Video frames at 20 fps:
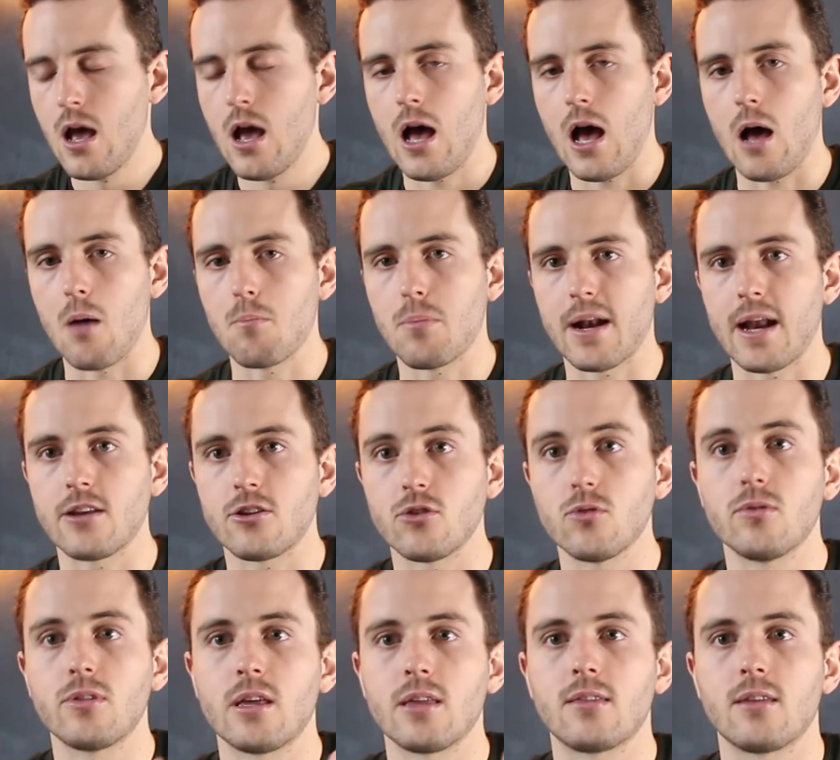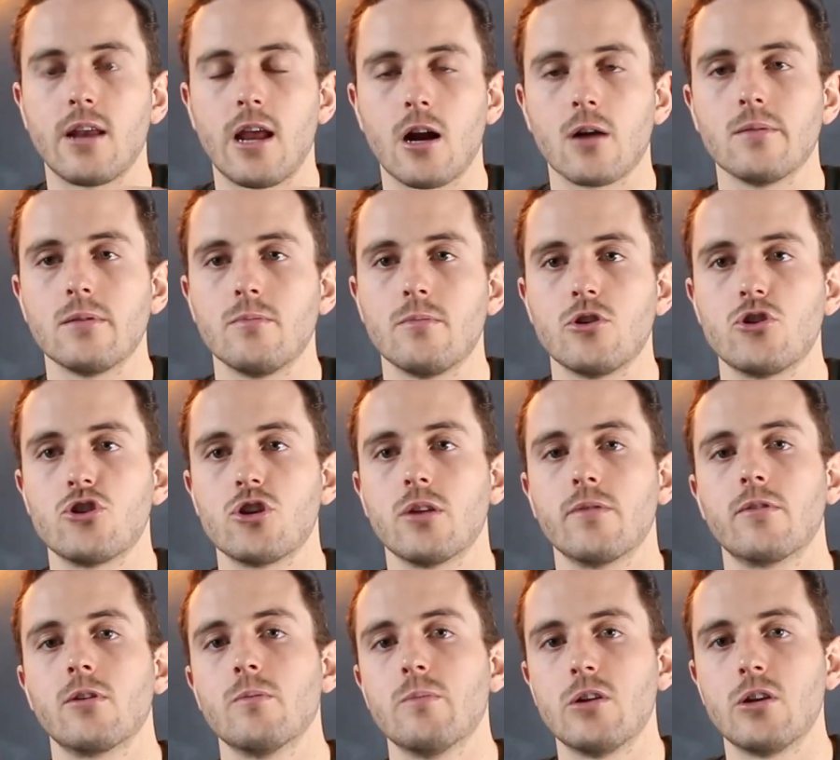Um, but I do think that Airbnb should
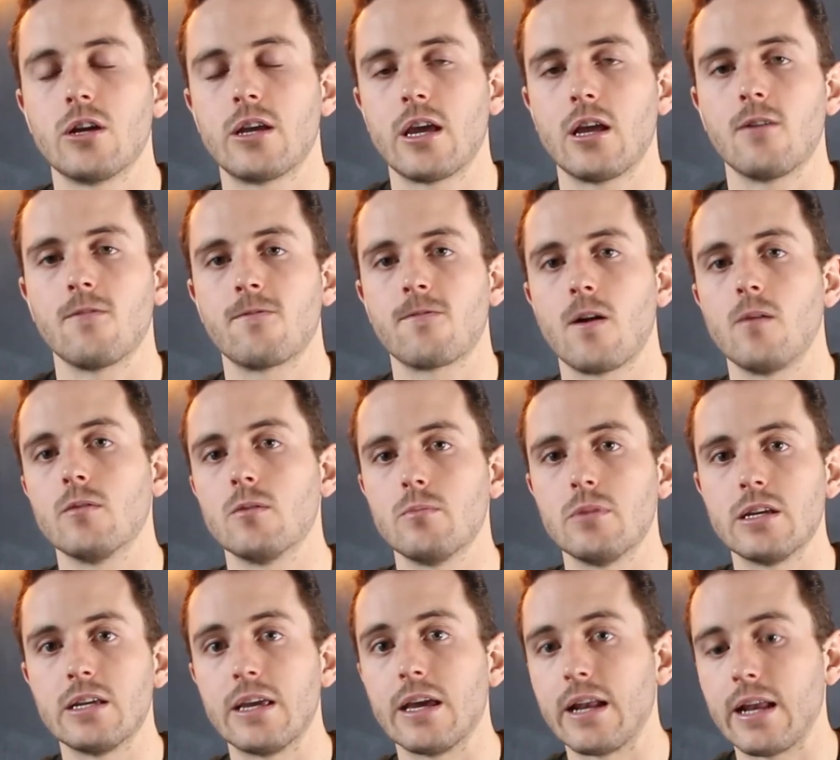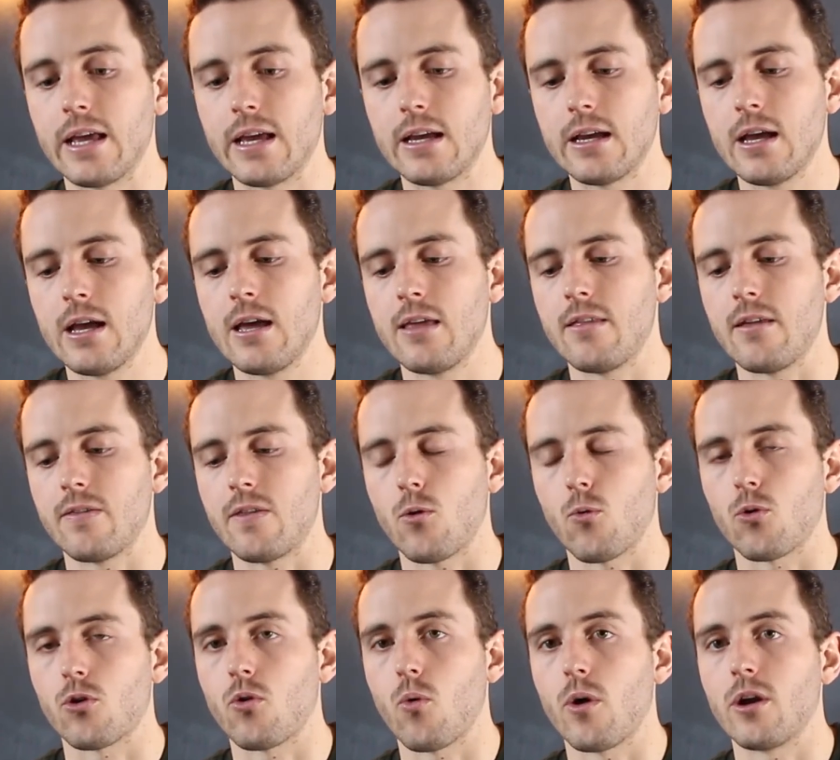have communicated from the beginning that they
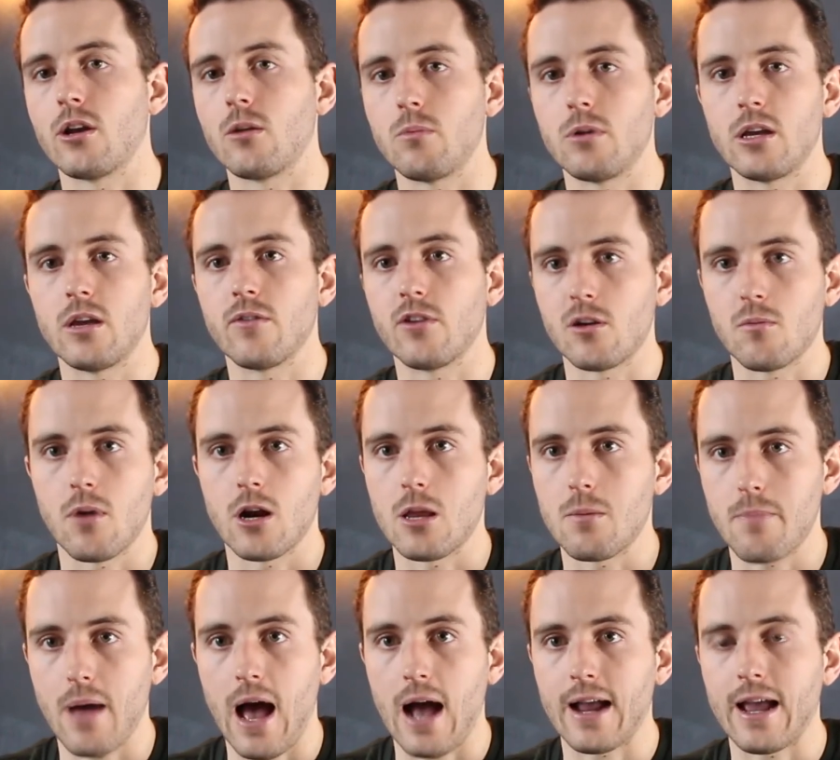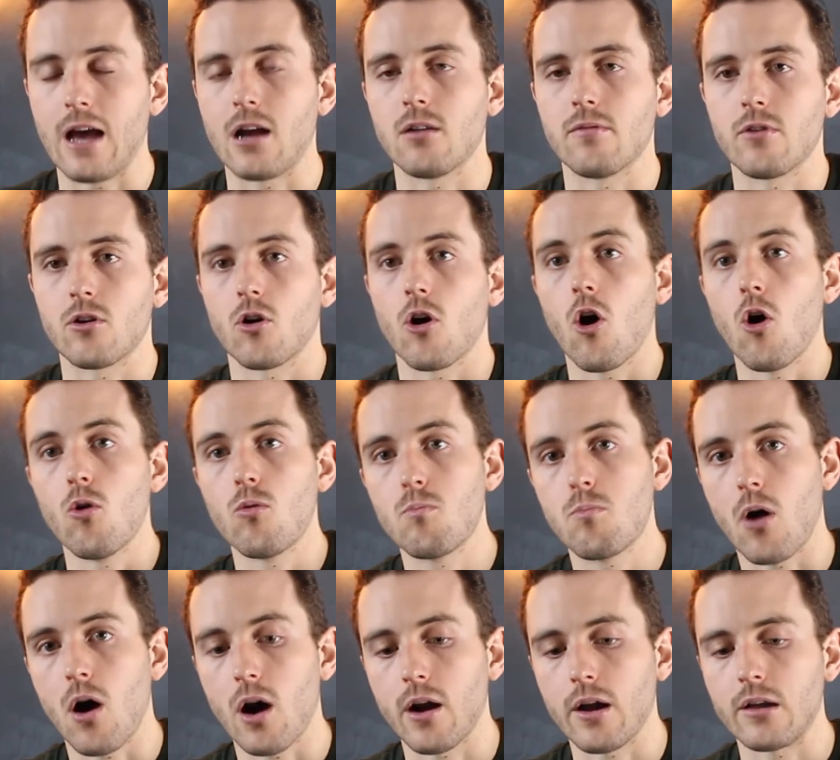were going to be giving money back out of their own
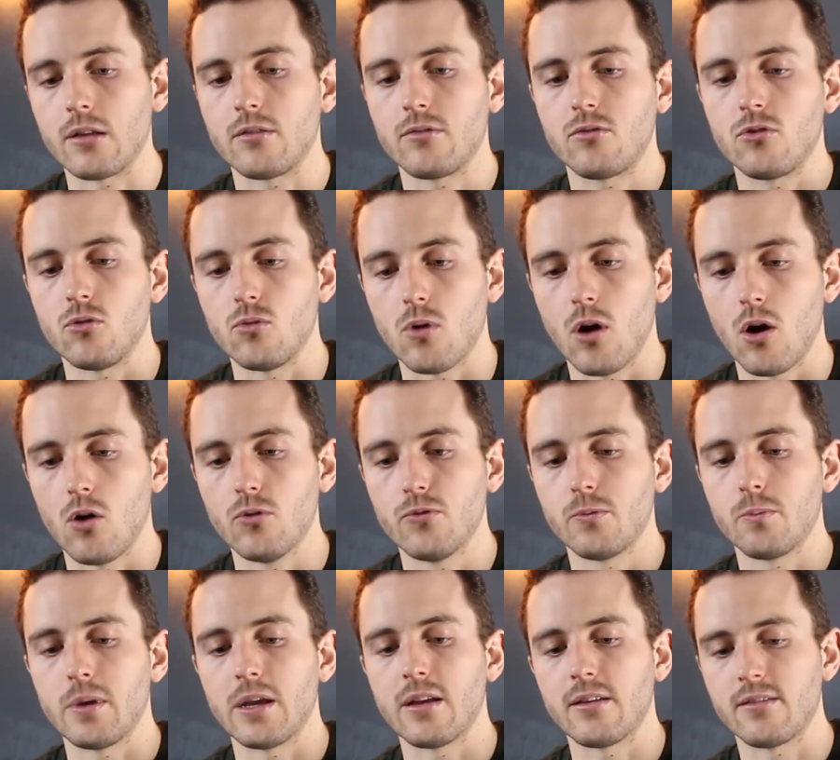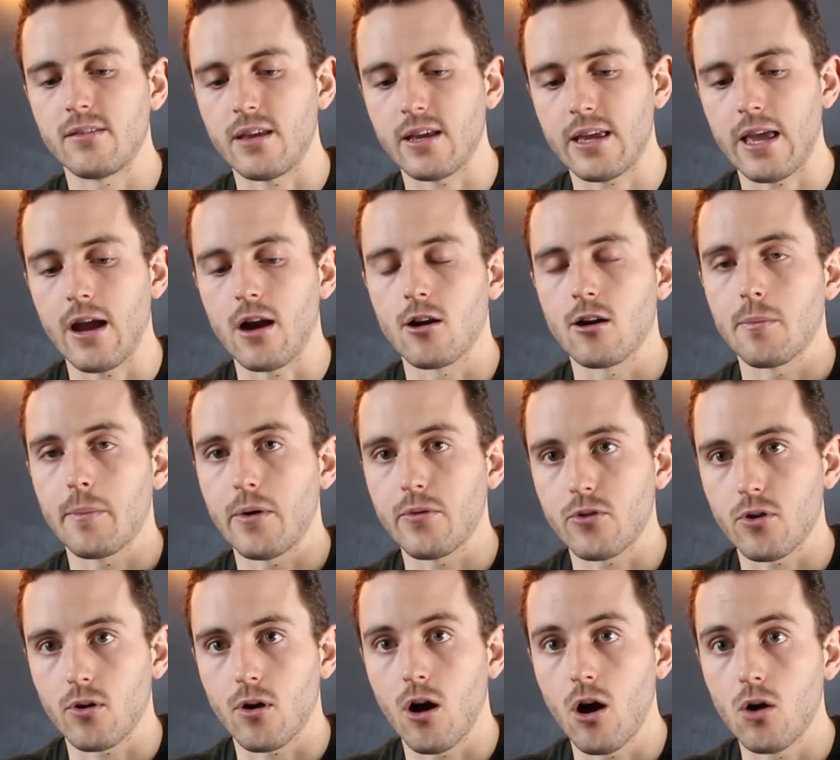pockets to hosts because they cared about
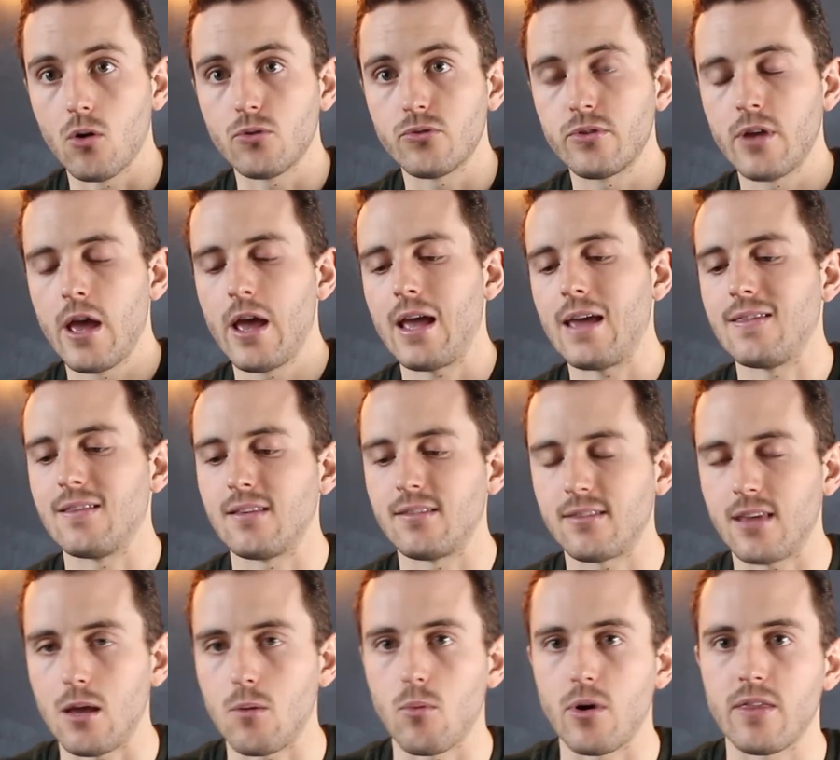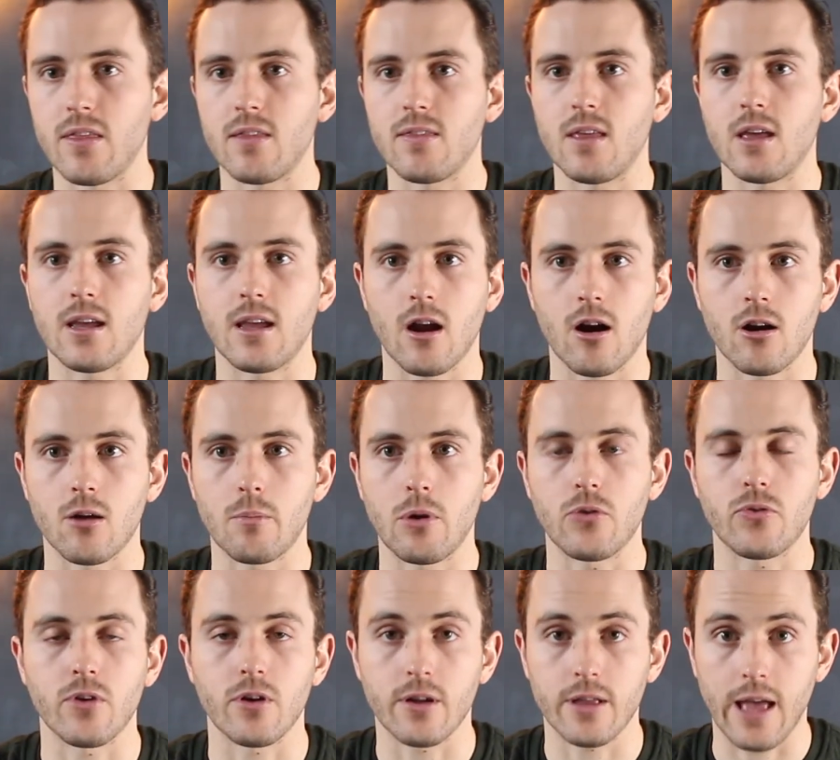their hosts in the same way that they cared
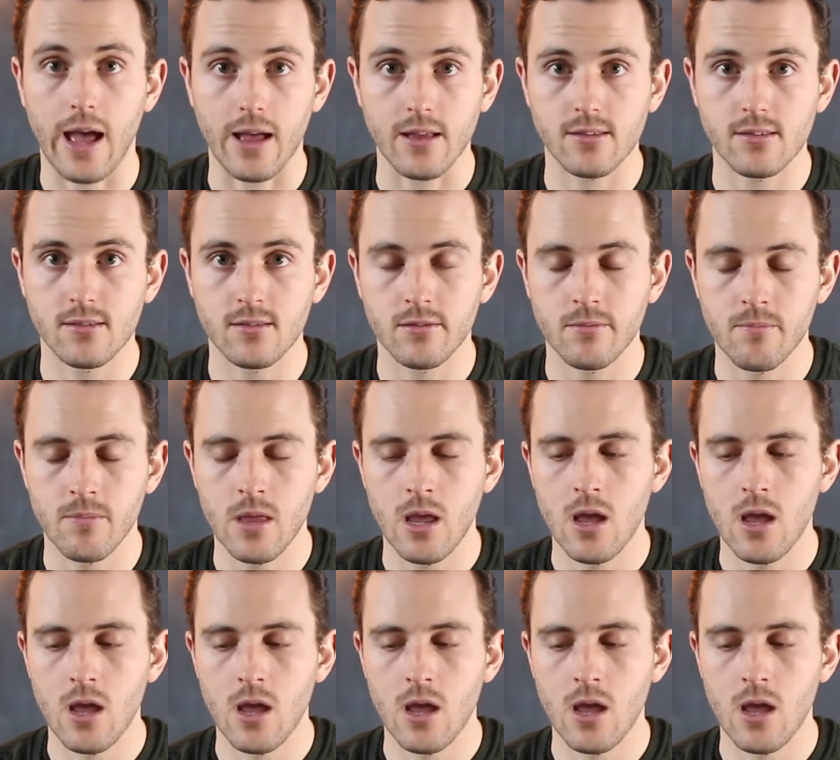about their guests.